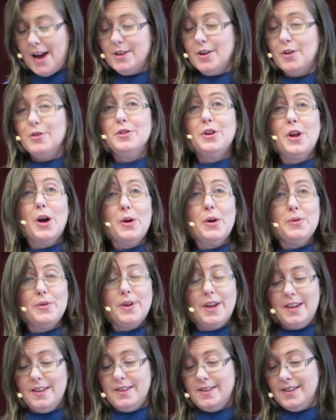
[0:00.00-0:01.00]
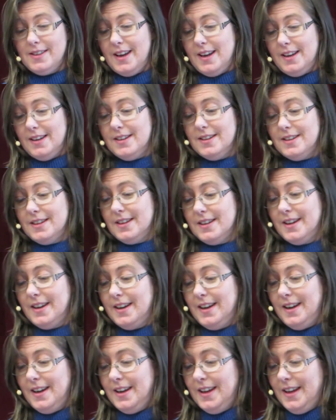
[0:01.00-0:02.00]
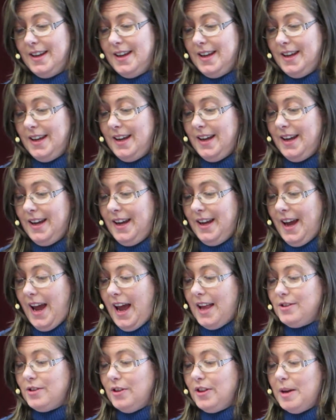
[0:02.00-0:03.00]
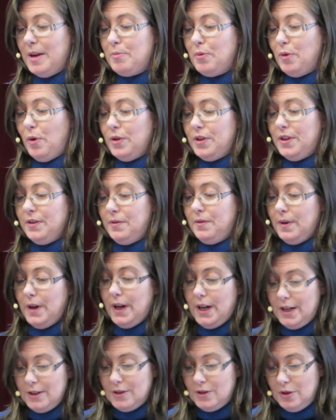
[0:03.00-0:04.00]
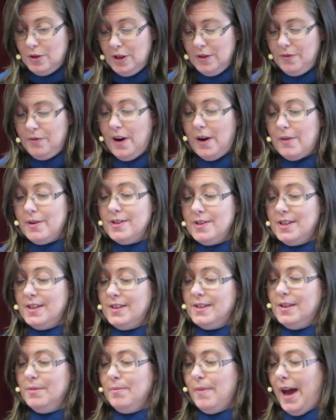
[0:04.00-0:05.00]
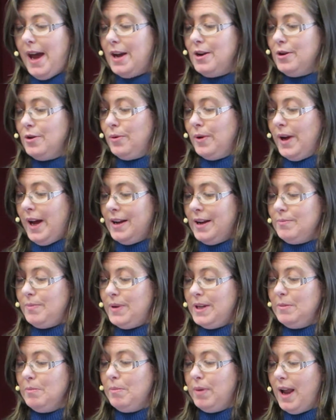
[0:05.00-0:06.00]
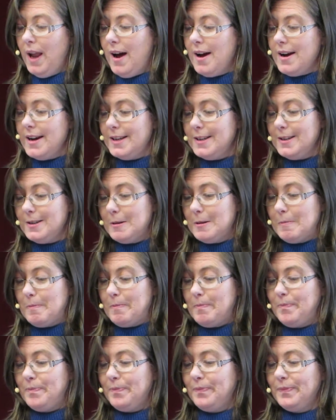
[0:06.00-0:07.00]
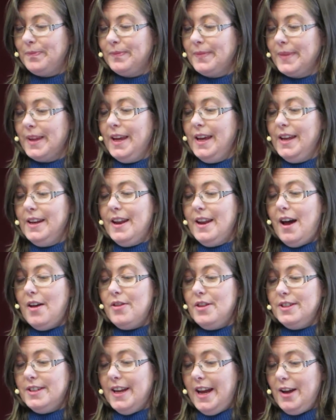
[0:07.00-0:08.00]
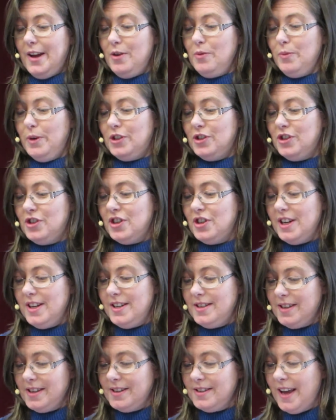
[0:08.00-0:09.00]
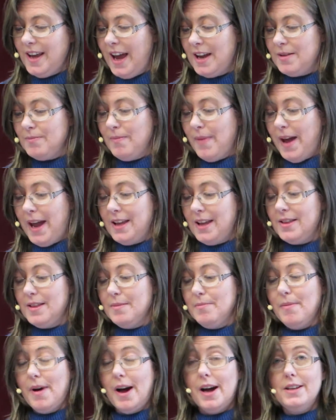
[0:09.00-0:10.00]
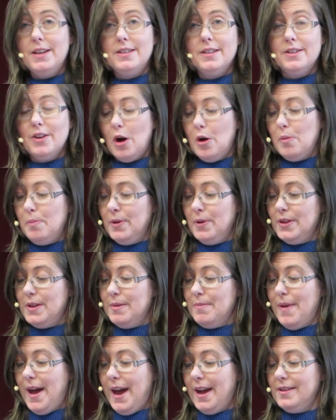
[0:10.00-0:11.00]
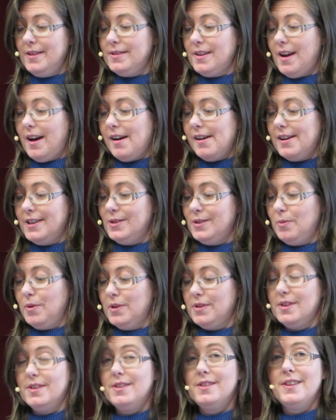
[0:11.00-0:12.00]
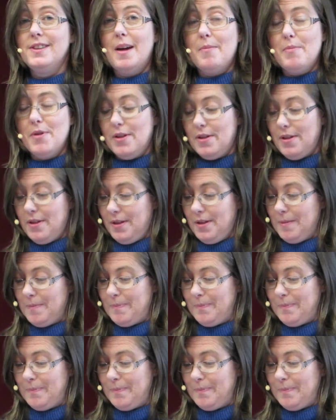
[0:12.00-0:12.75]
don't know, he said. And so they brought to the Pharisees the man who had been blind. Now the day on which Jesus had made the mud and opened the man's eyes was a Sabbath.